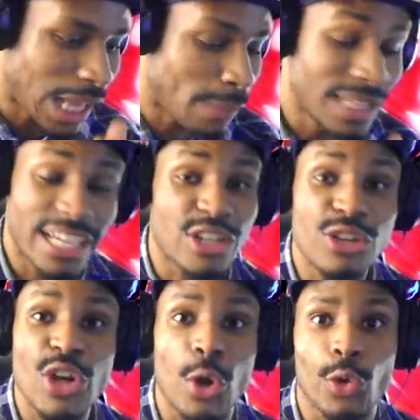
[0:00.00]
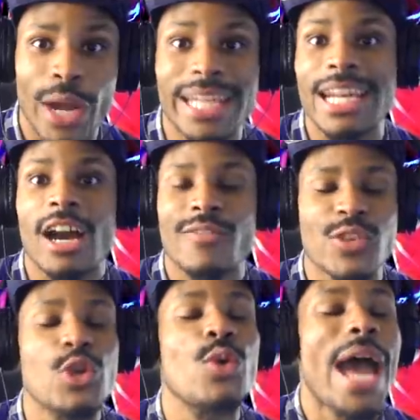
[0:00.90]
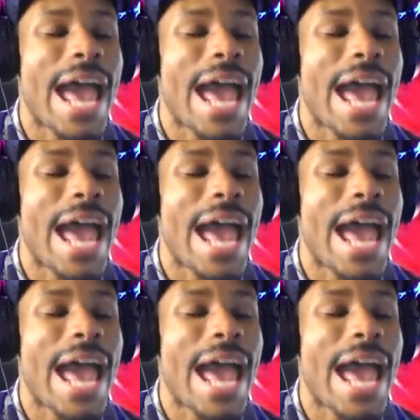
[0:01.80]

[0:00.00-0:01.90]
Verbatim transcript: I'm letting you know right now, if you